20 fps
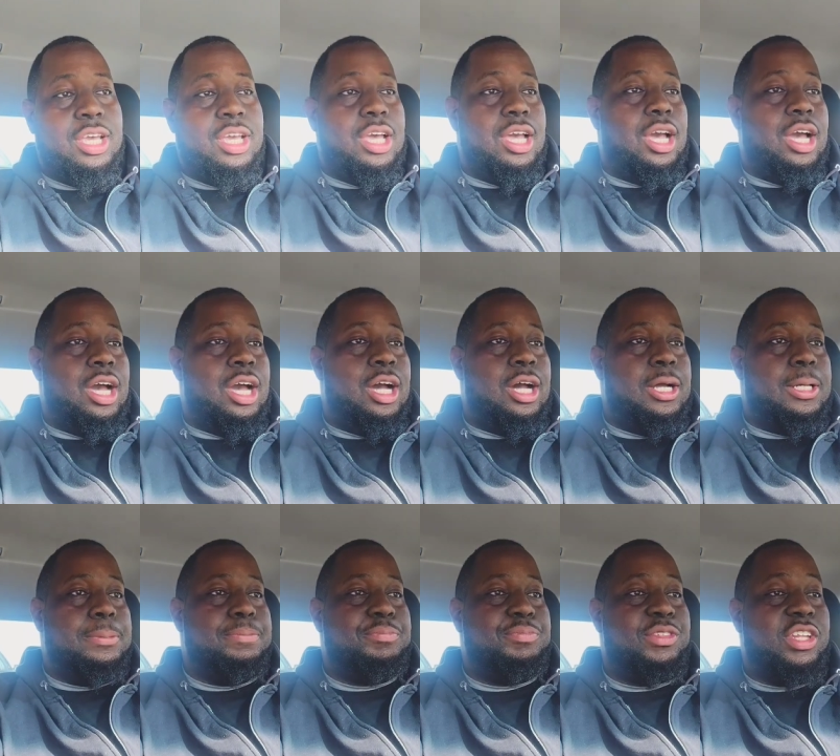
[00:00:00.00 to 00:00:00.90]

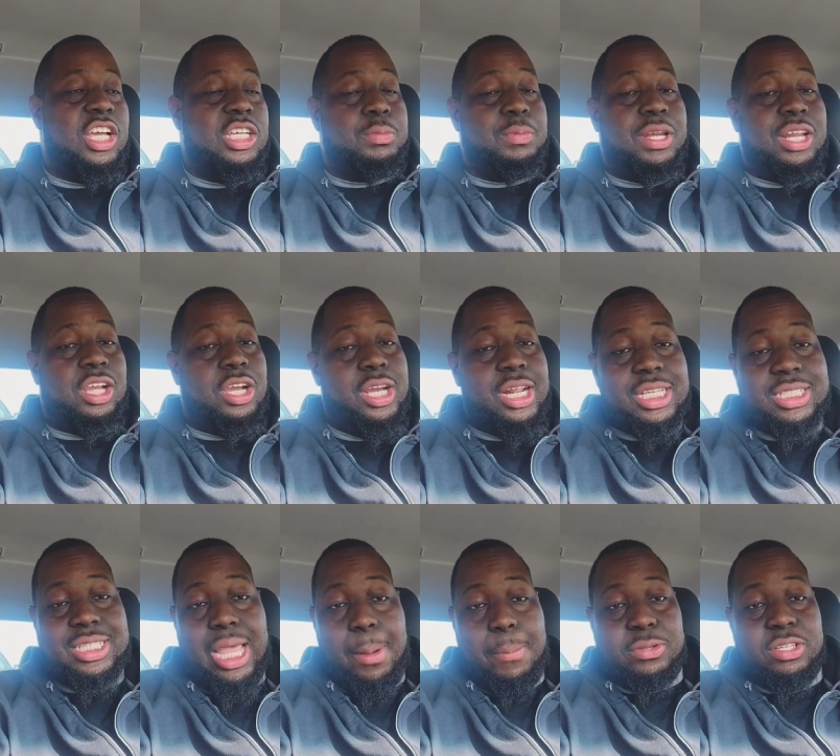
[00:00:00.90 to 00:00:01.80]
um, there's been good
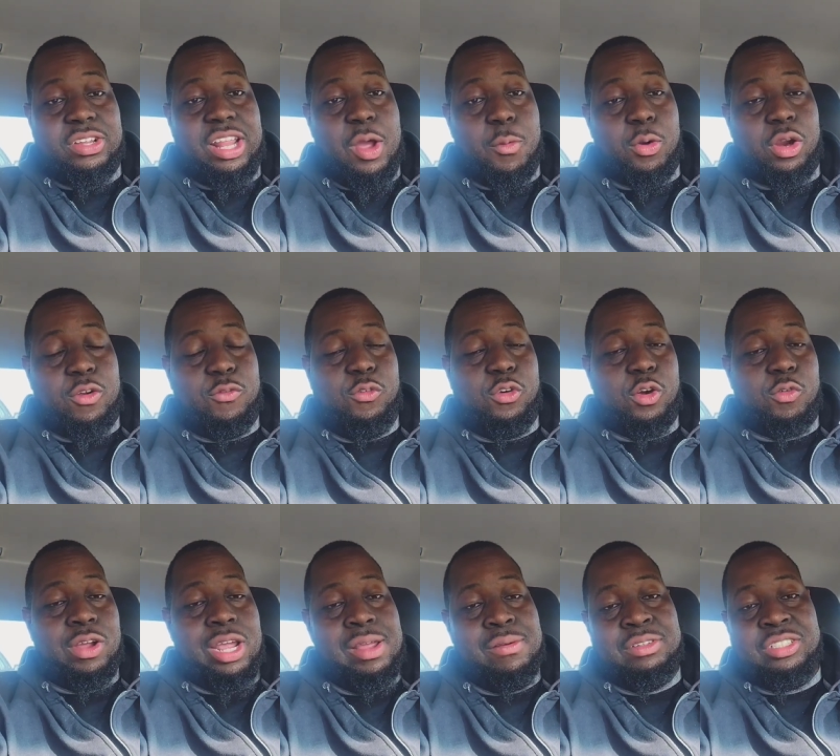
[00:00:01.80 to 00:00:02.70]
examples of that working for the
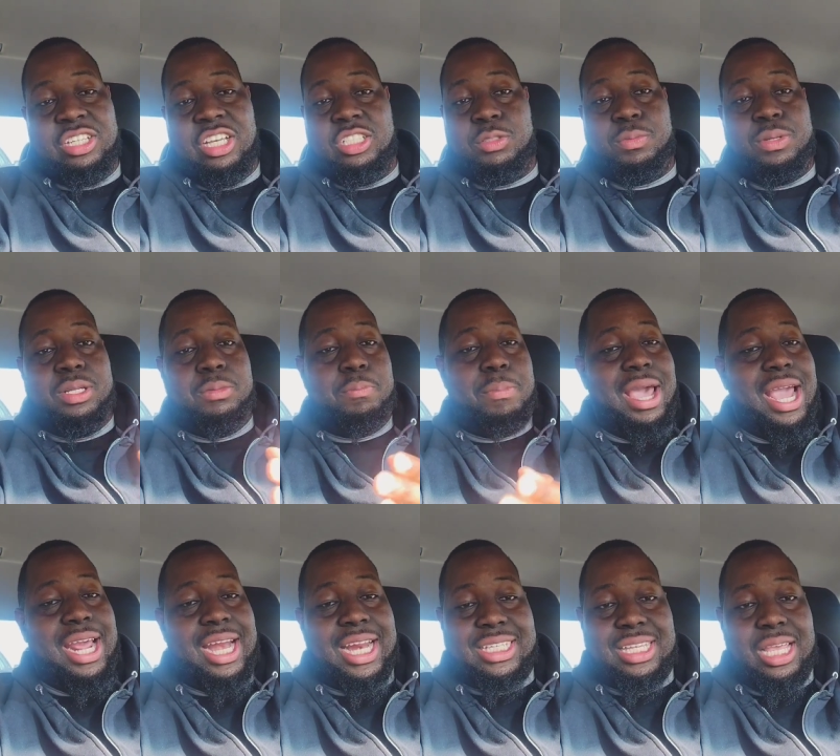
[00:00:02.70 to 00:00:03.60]
Ravens. There's been
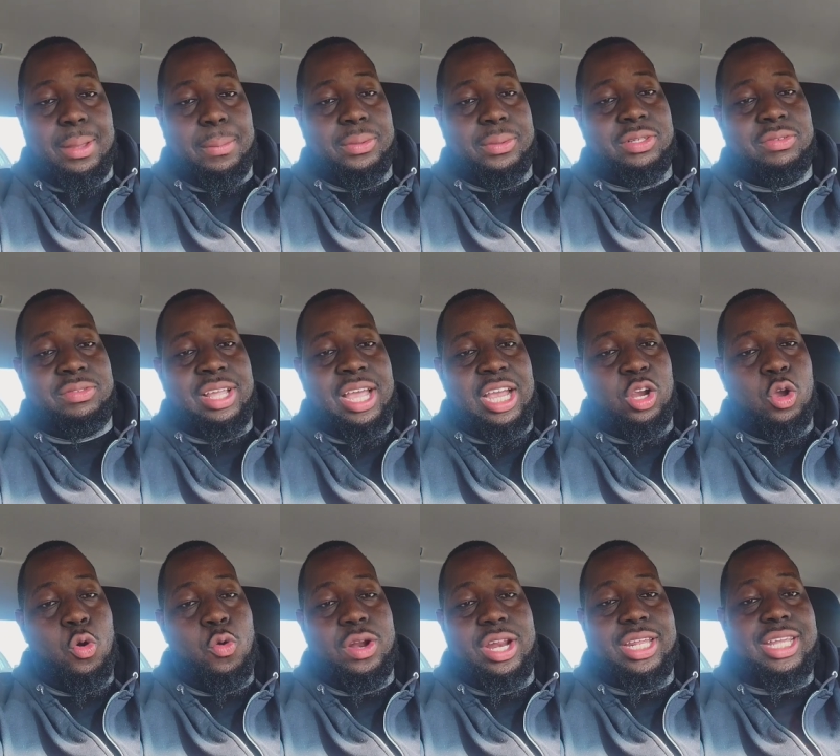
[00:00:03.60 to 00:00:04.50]
bad examples of that
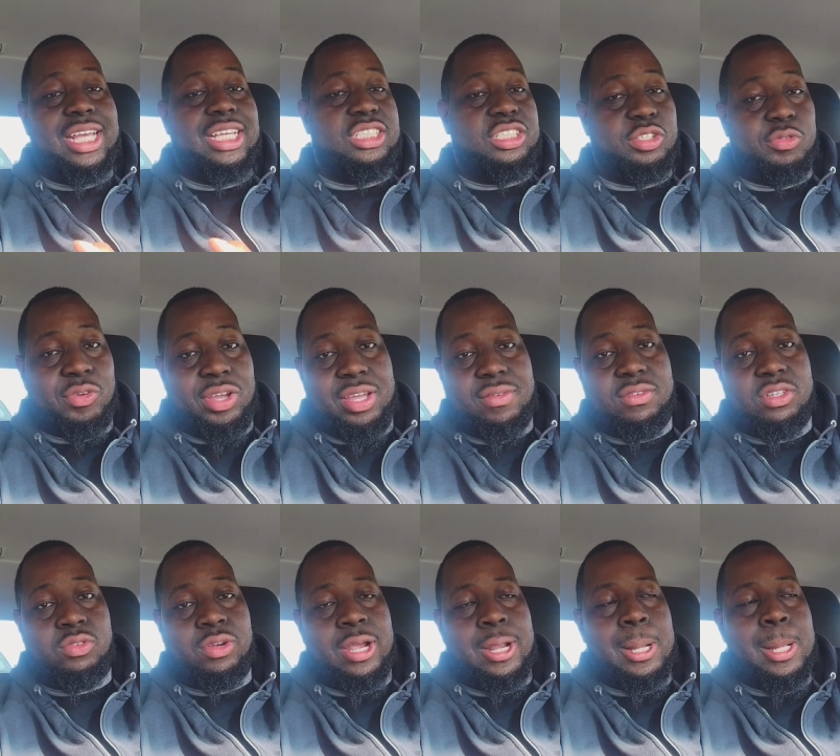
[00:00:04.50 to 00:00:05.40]
going against the Ravens,
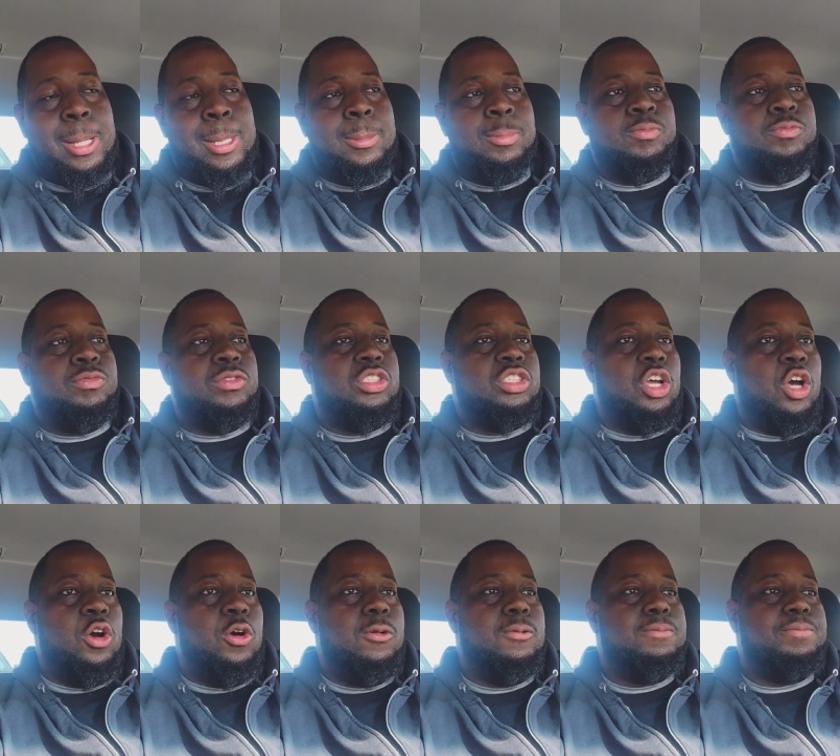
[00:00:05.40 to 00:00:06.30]
right?
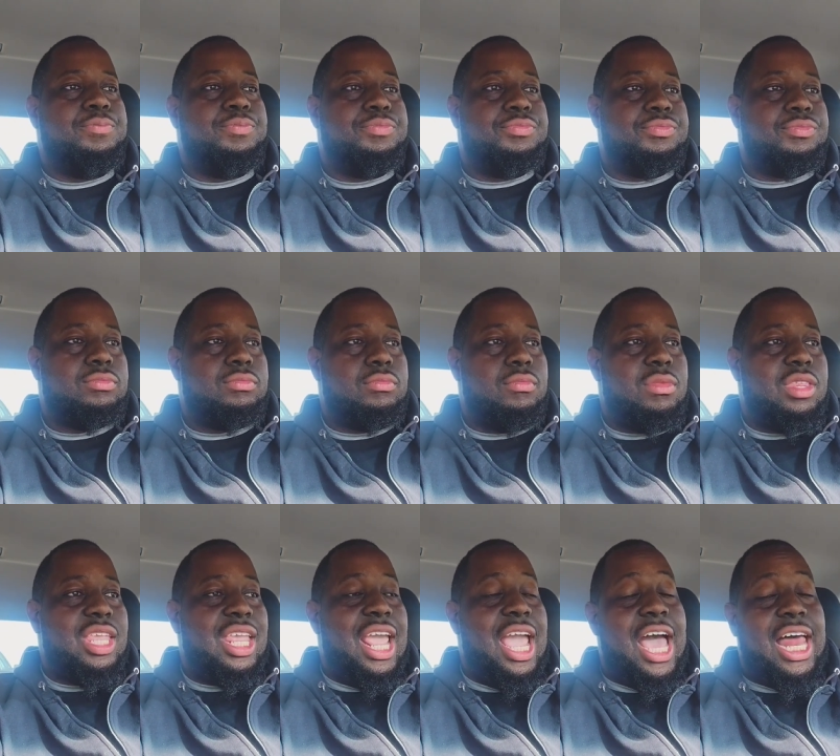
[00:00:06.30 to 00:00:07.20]
So,
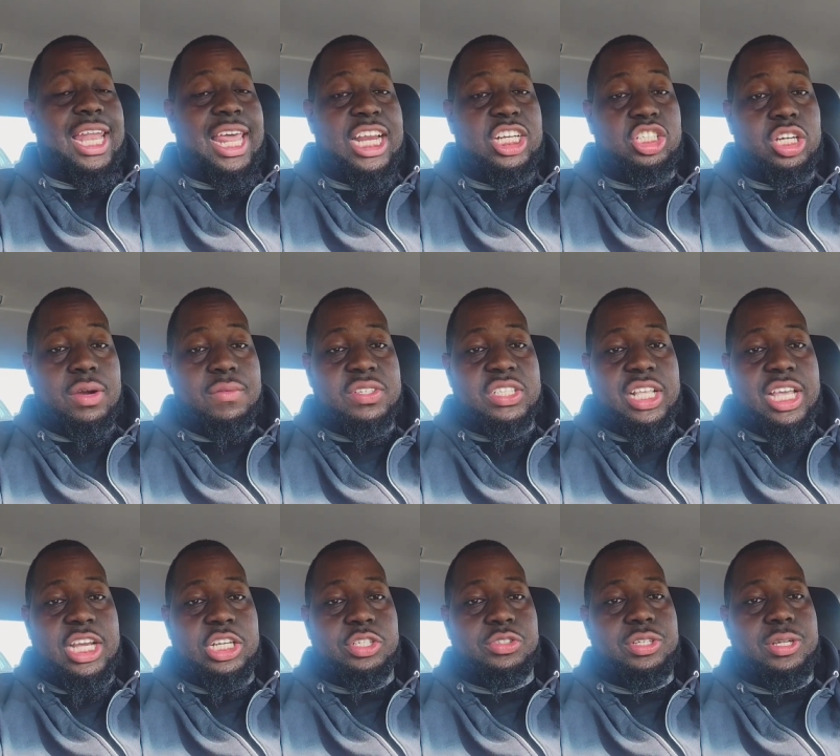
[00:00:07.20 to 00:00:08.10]
I like Jarvis
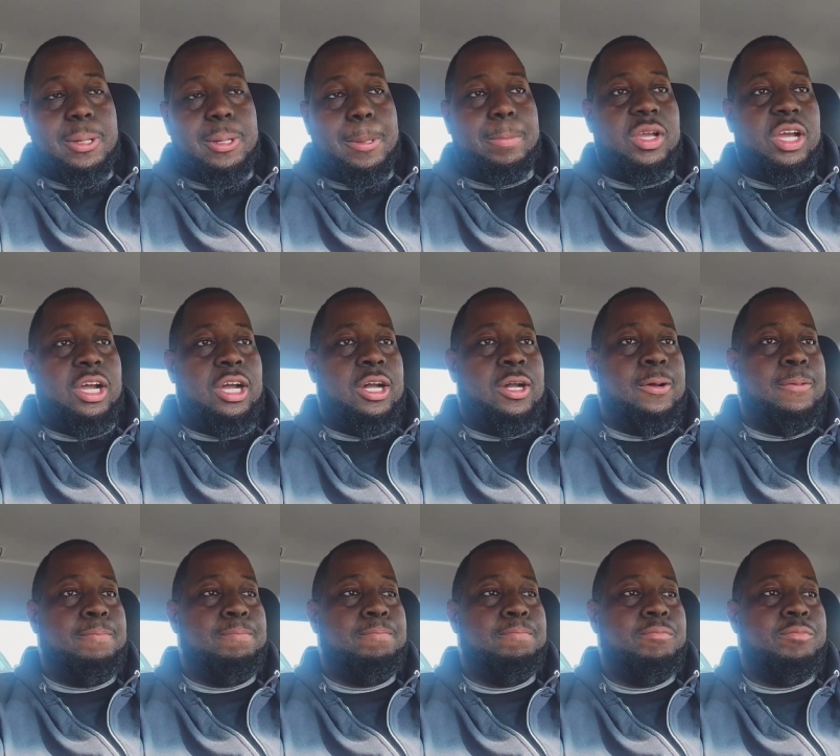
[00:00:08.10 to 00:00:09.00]
Landry.
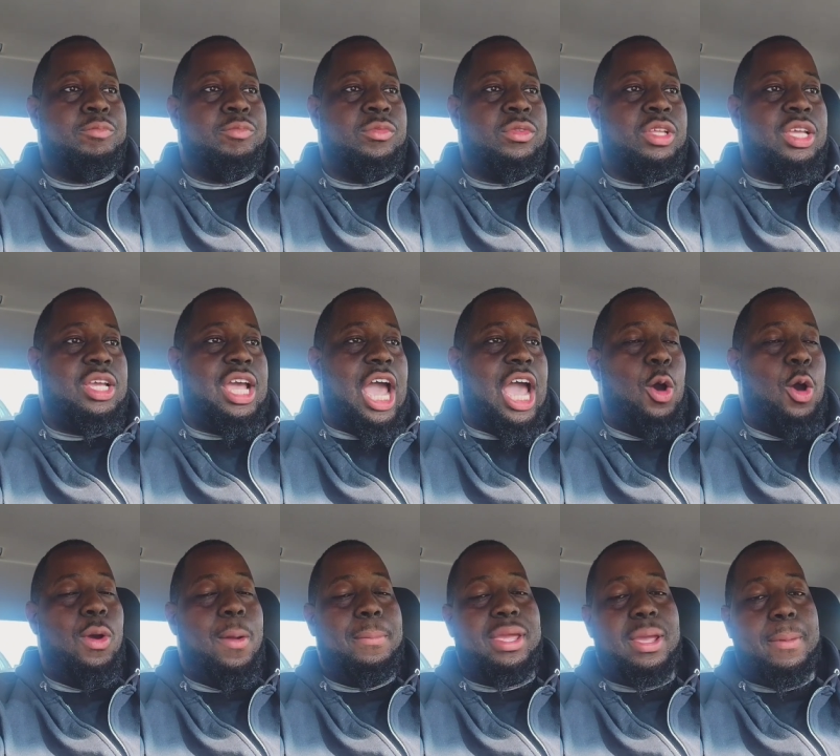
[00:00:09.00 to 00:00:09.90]
Um, I
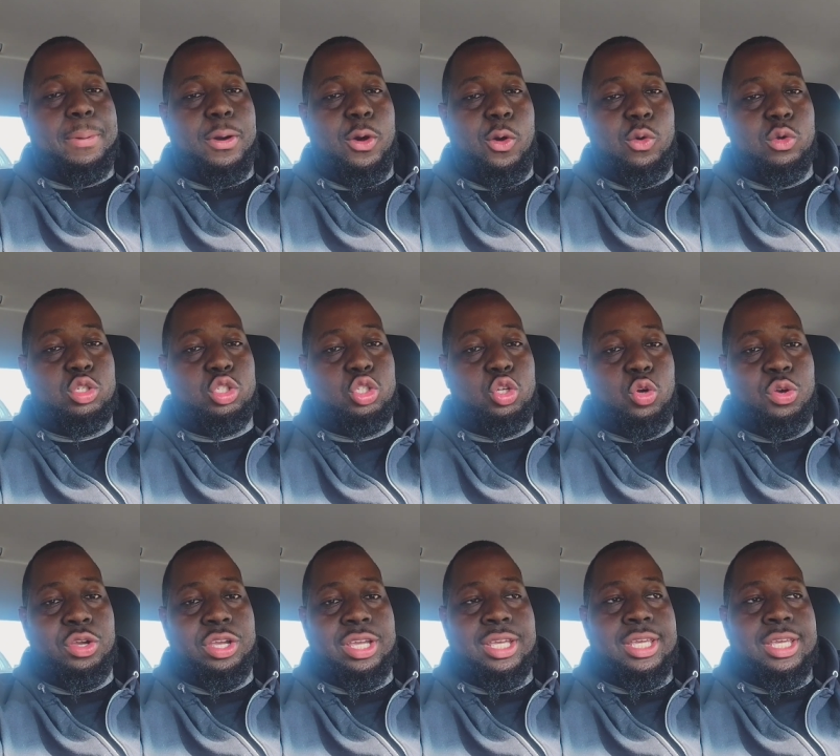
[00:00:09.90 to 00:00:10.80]
wouldn't be opposed to
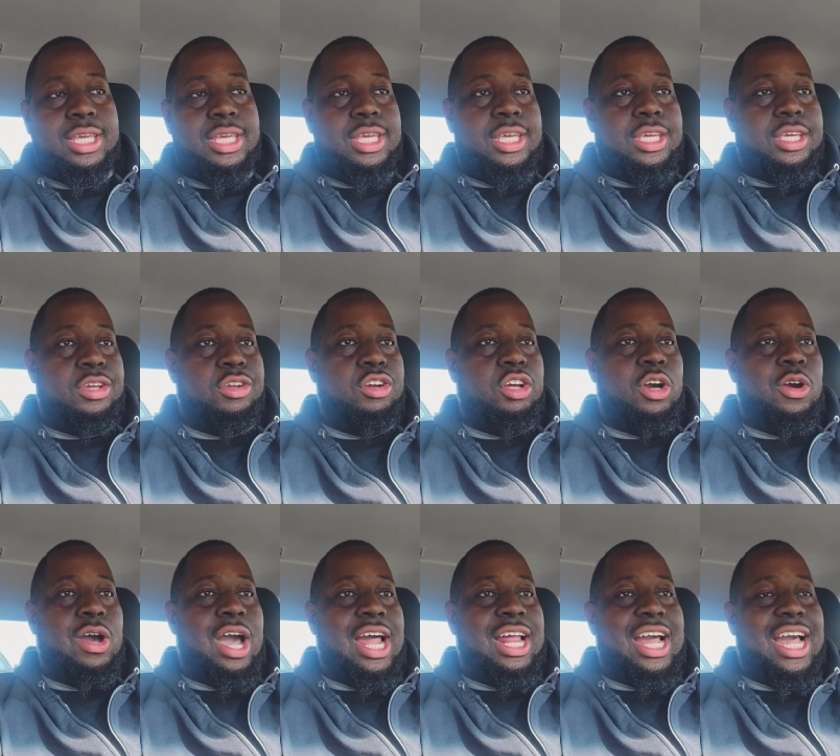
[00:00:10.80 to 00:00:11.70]
it. You know,
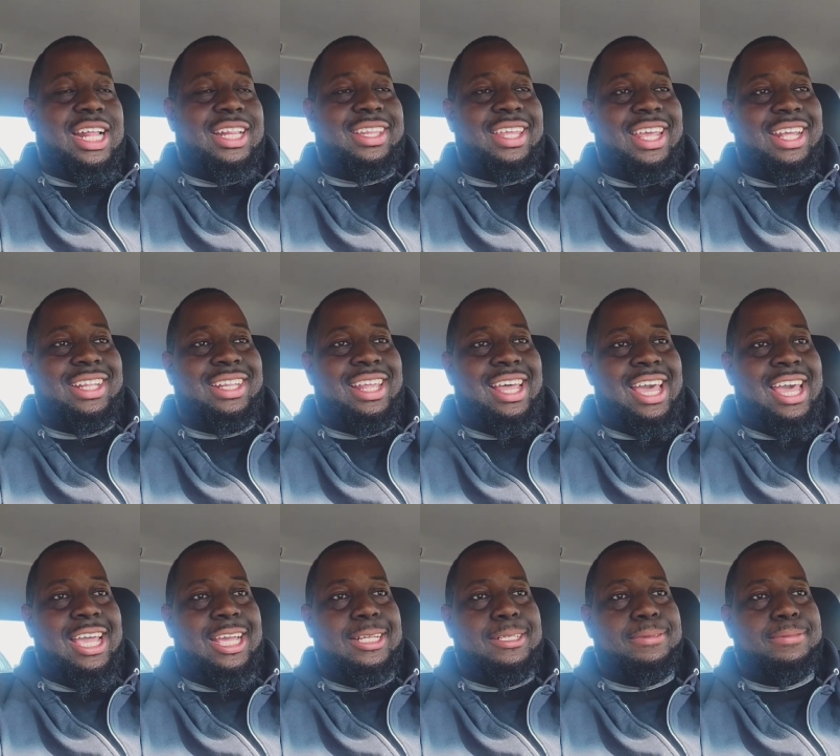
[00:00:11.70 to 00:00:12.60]
I, I think
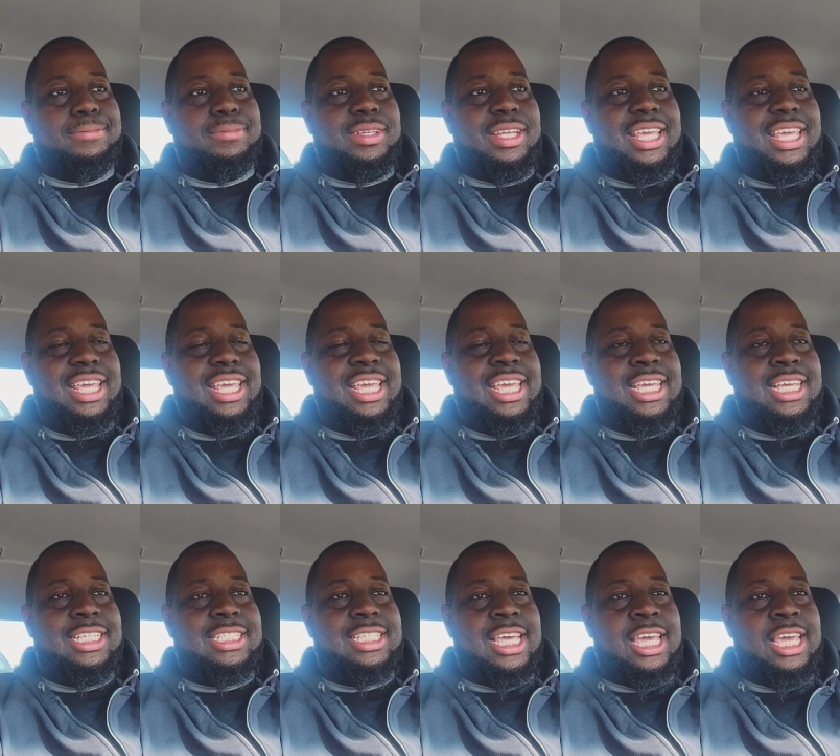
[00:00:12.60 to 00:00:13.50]
that he
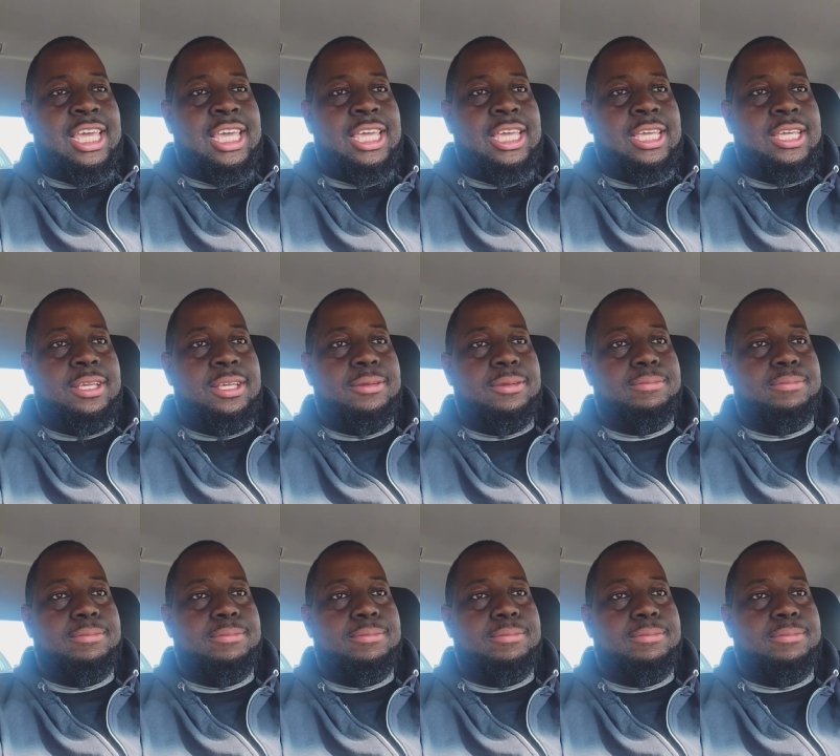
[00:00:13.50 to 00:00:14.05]
is a